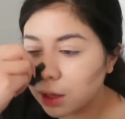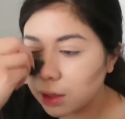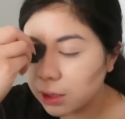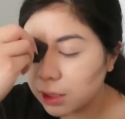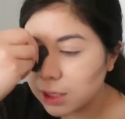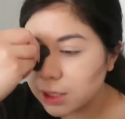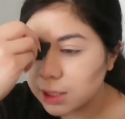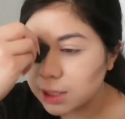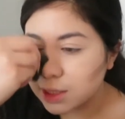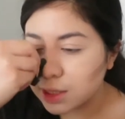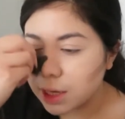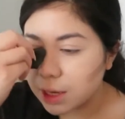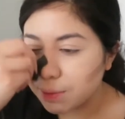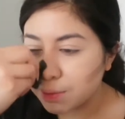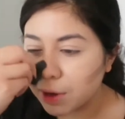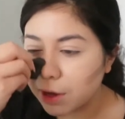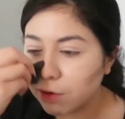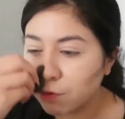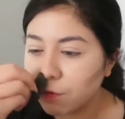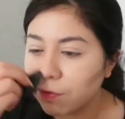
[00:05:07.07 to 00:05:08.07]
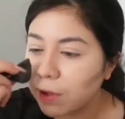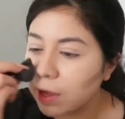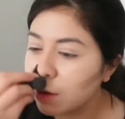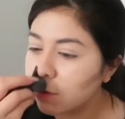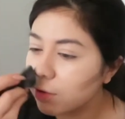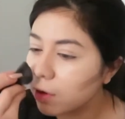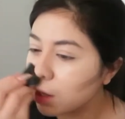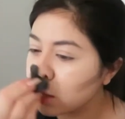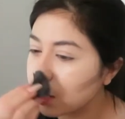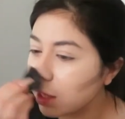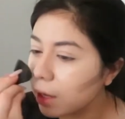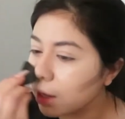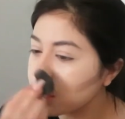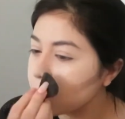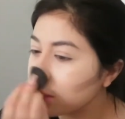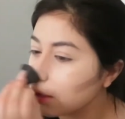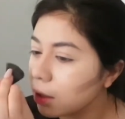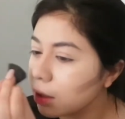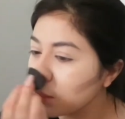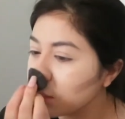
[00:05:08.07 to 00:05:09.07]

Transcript: let's see, my favorite like